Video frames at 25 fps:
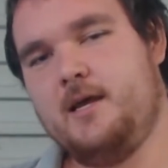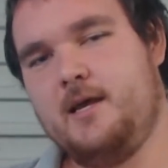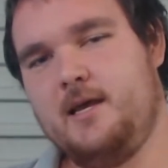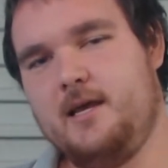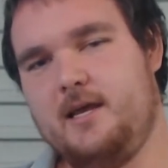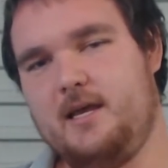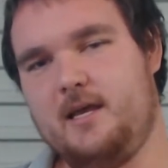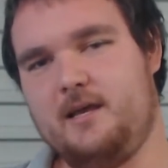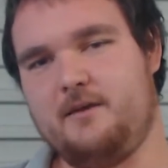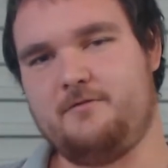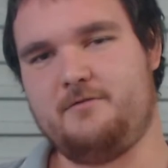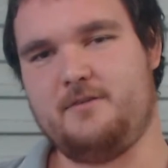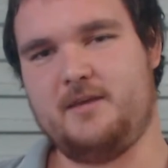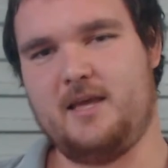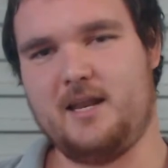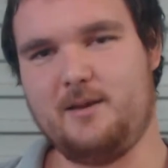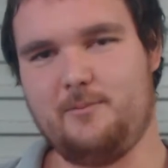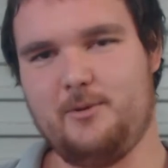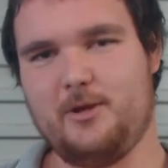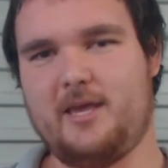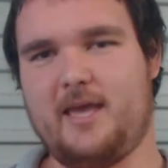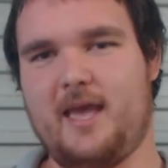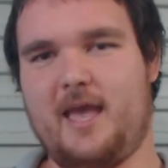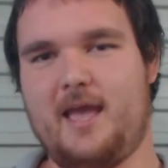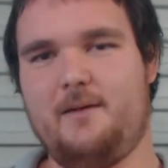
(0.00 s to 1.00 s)
If the
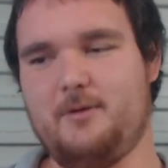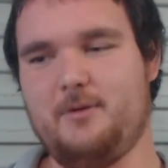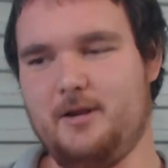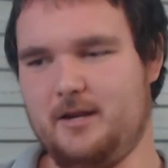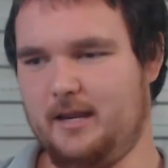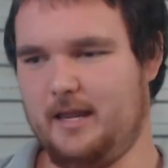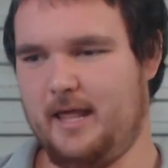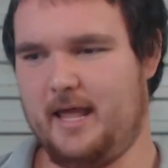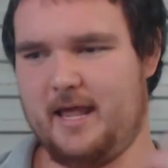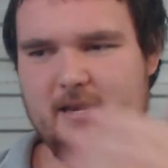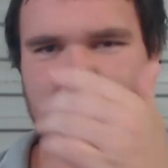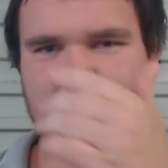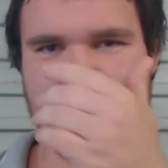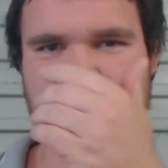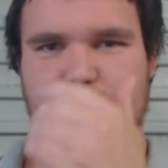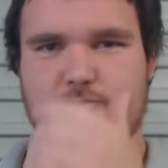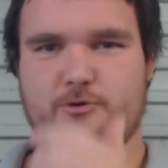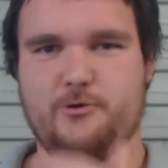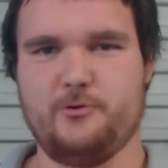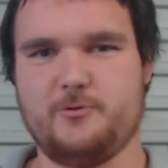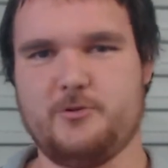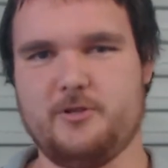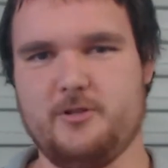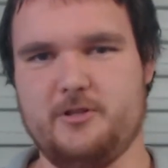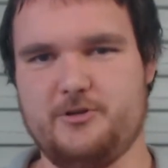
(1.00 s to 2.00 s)
enemy came and landed
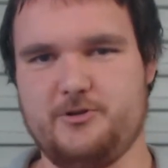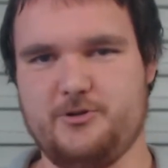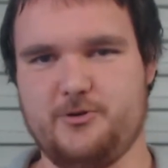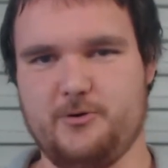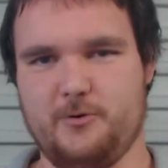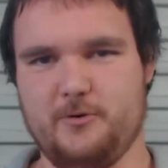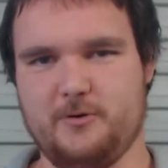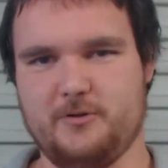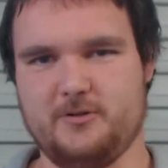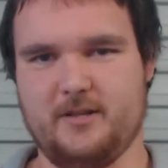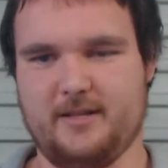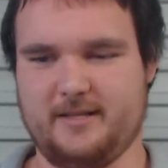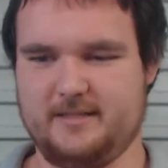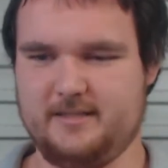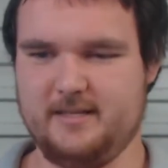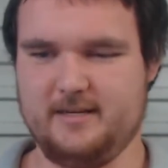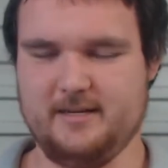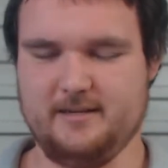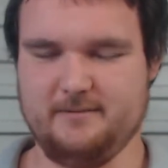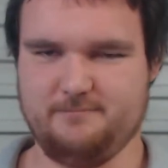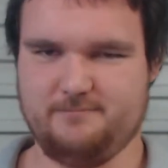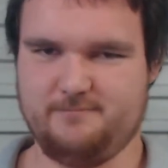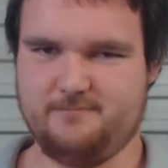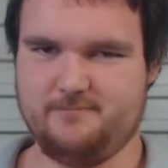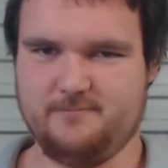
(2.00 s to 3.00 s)
troops on the shores, like
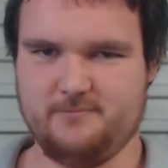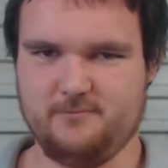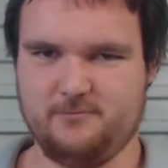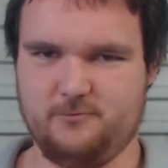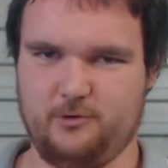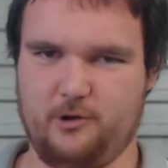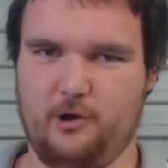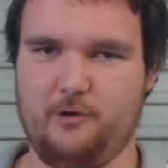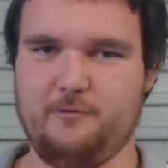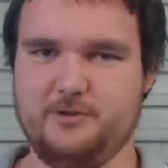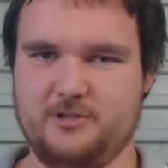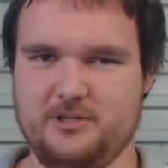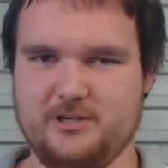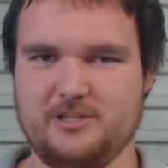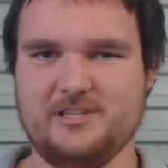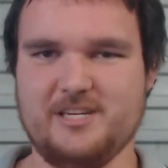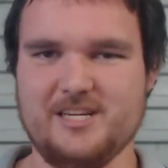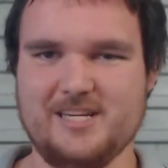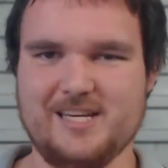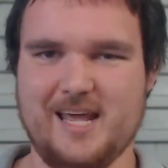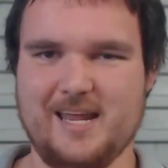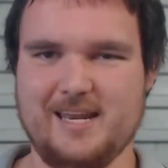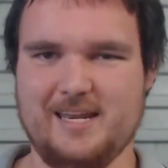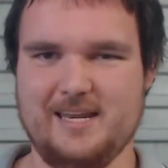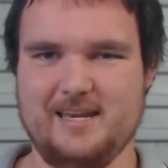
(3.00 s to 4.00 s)
well obviously
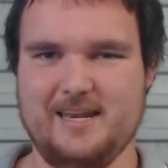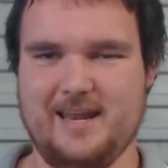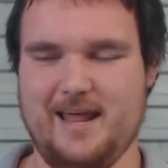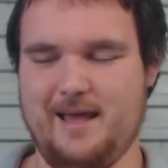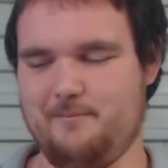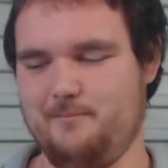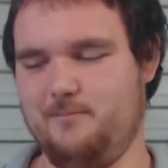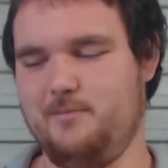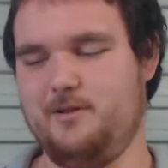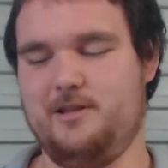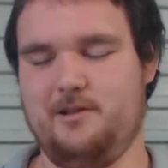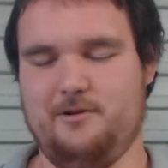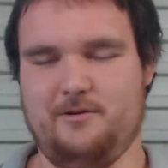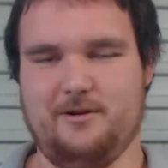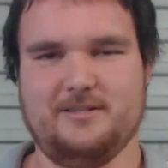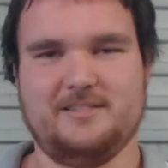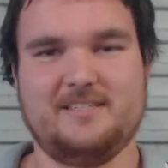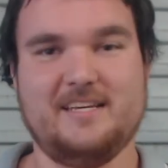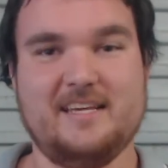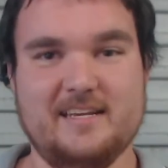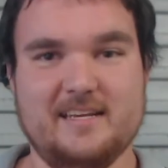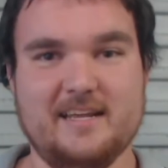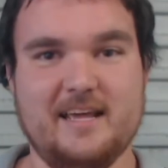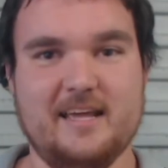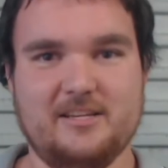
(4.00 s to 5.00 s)
D-Day didn't happen, but a
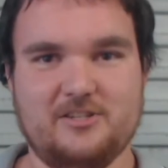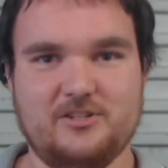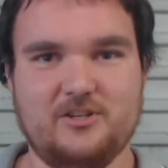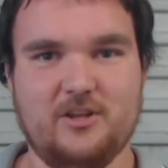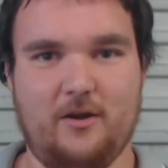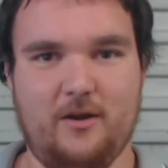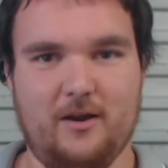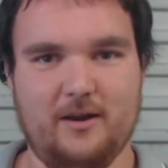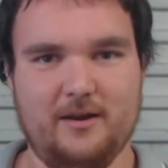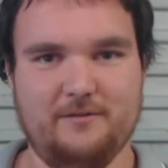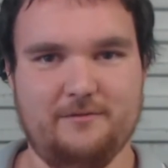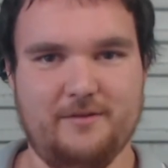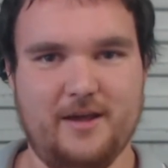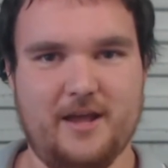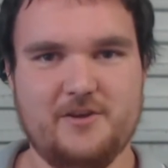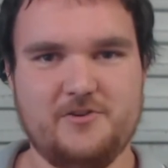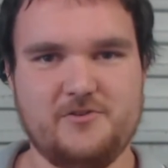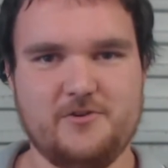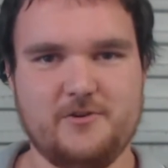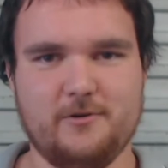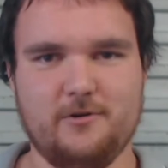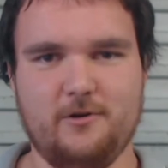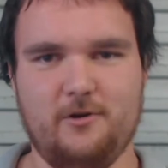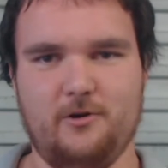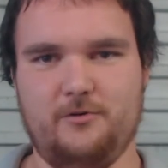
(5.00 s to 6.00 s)
D-Day style
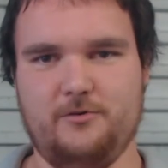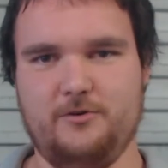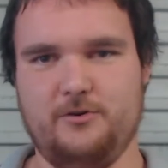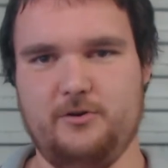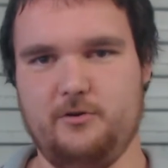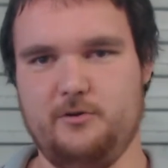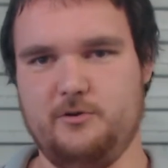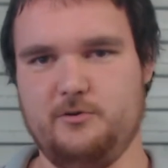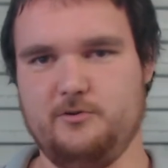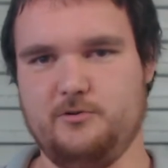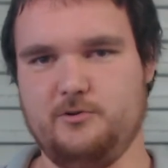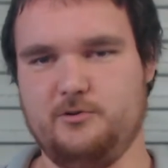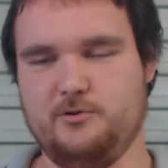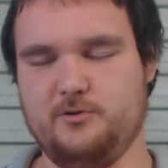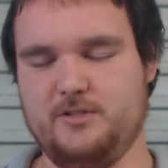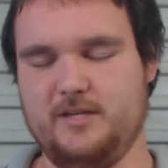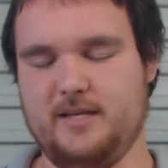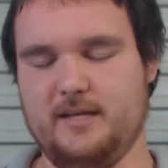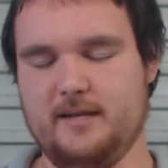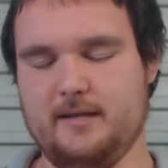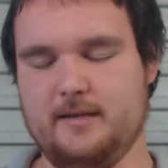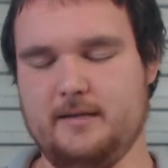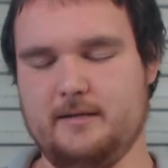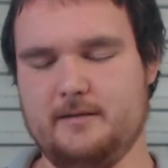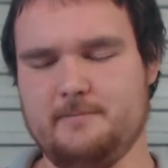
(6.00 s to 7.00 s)
invasion on New
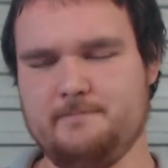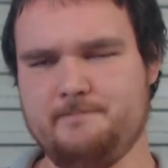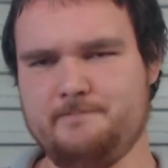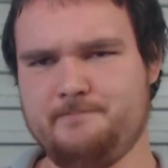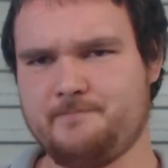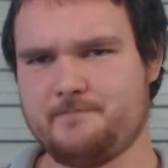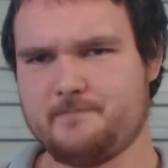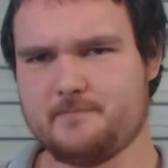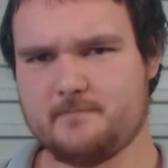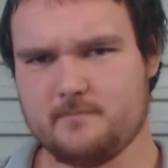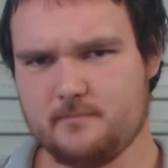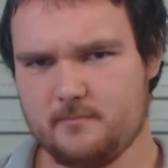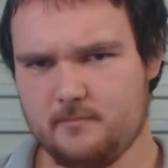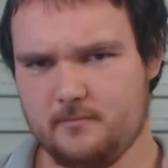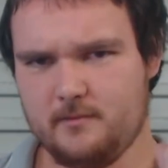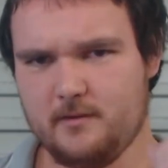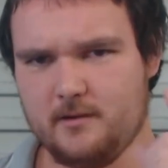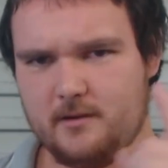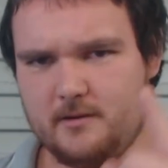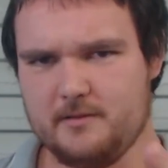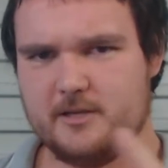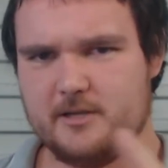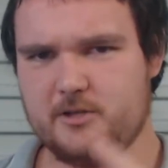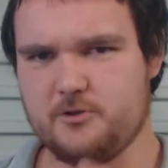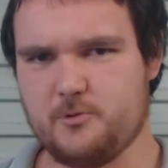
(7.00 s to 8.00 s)
Zealand,
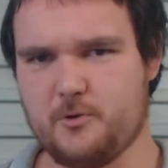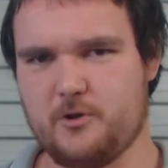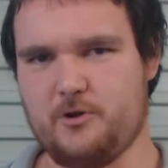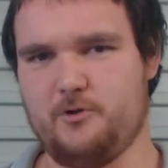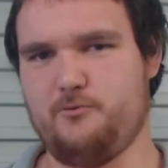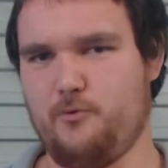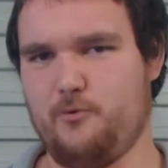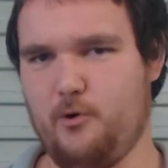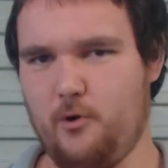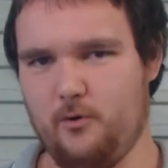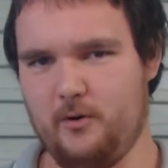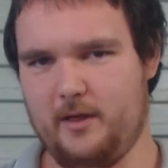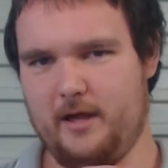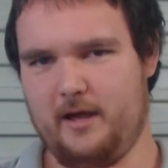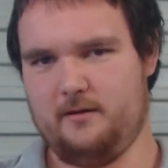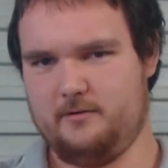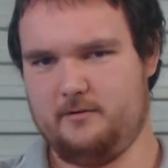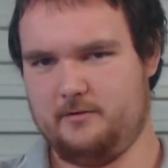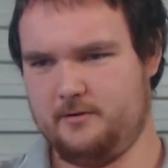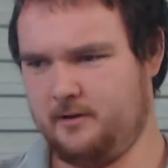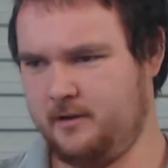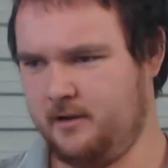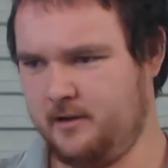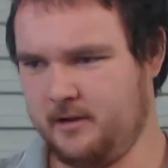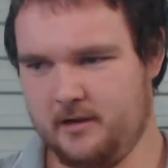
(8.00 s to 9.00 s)
these were going to roll out
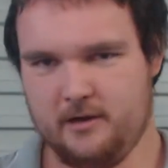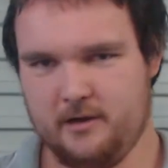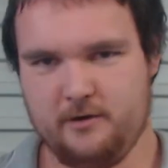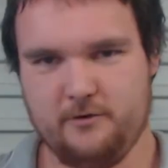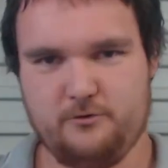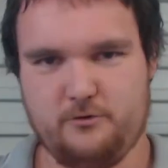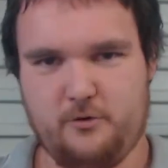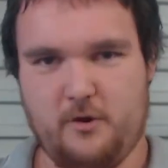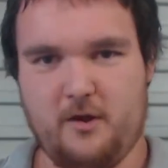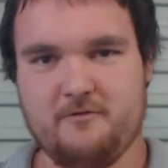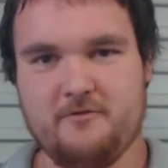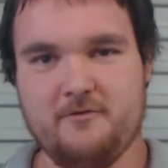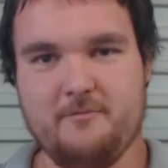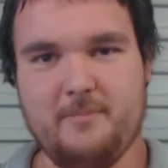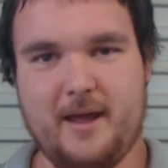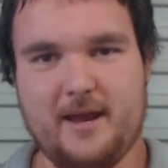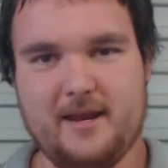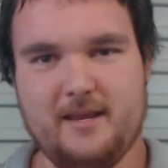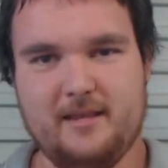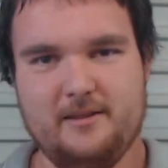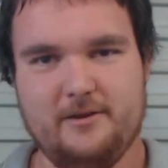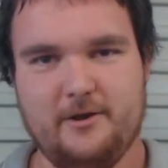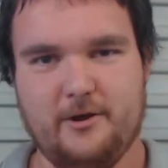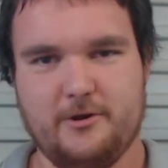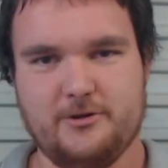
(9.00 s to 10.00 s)
and drive them
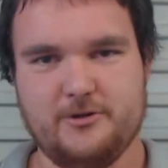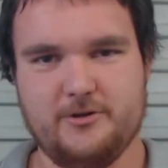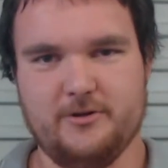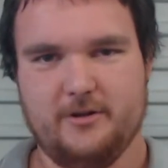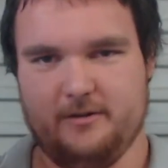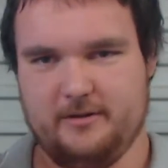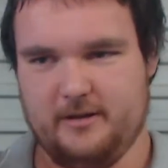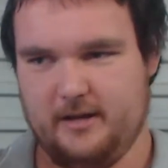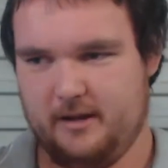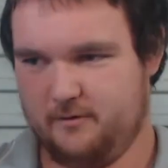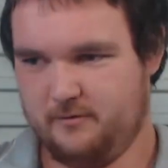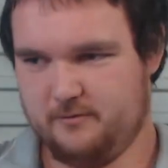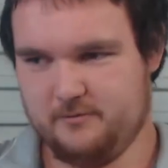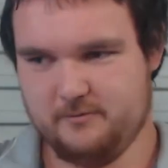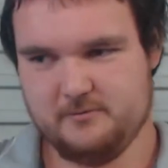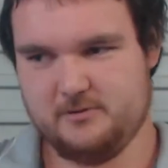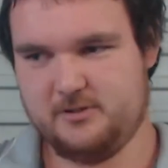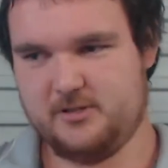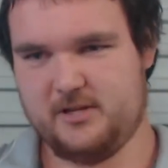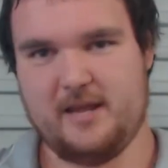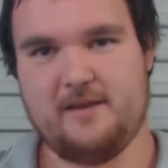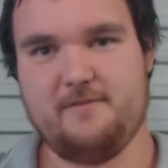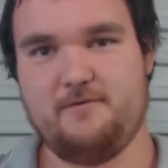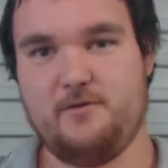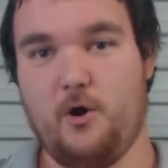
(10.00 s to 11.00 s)
back in the ocean and
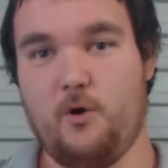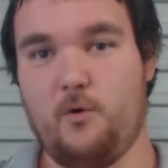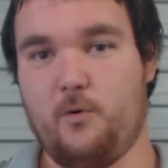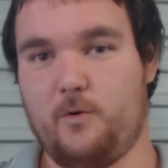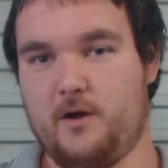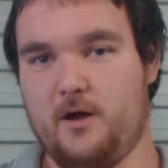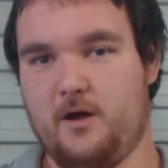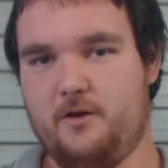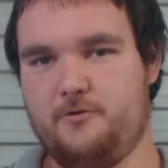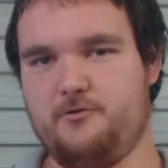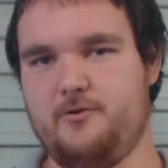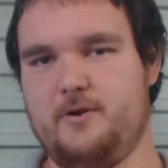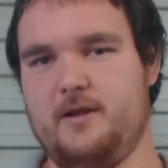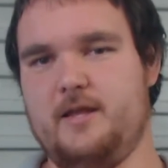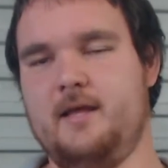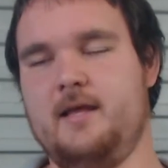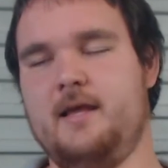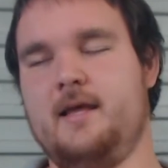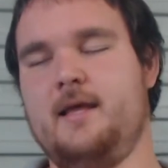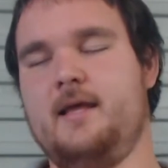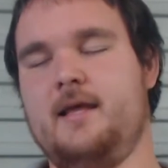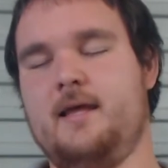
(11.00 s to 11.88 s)
save your whole country.